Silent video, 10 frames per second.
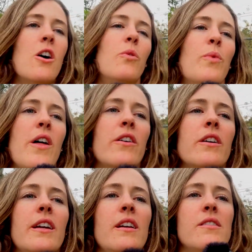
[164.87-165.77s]
whether
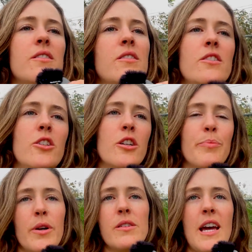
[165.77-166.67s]
it's you're
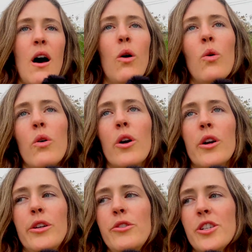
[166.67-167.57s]
burnt out or
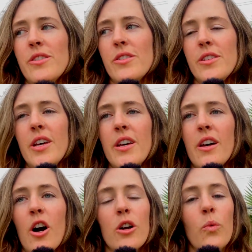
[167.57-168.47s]
you just
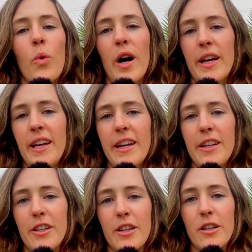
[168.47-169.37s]
aren't walking
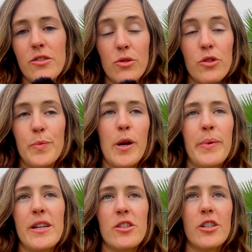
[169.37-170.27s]
in your soul's
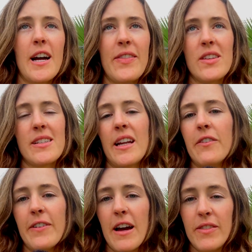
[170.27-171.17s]
purpose, or you're at this 9 to
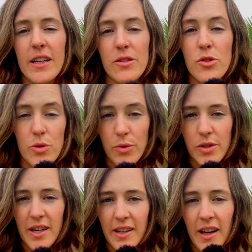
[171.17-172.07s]
5 that is soul
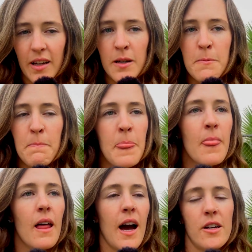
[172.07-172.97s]
sucking,
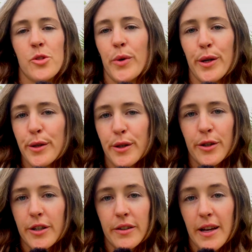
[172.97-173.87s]
I just want you to know
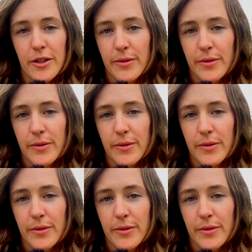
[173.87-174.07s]
you're allowed to